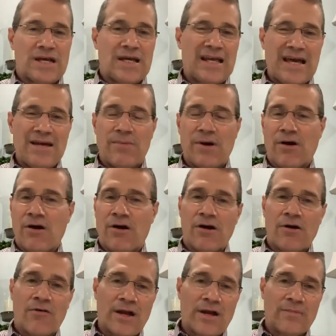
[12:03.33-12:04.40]
I had my
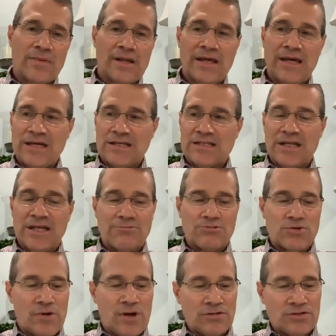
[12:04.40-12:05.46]
car wrecked. My legs and
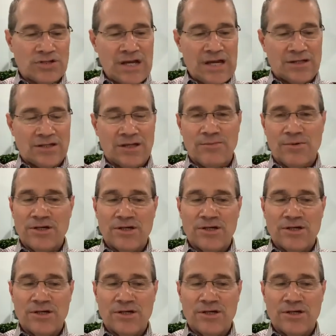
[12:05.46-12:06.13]
hips were all jacked up.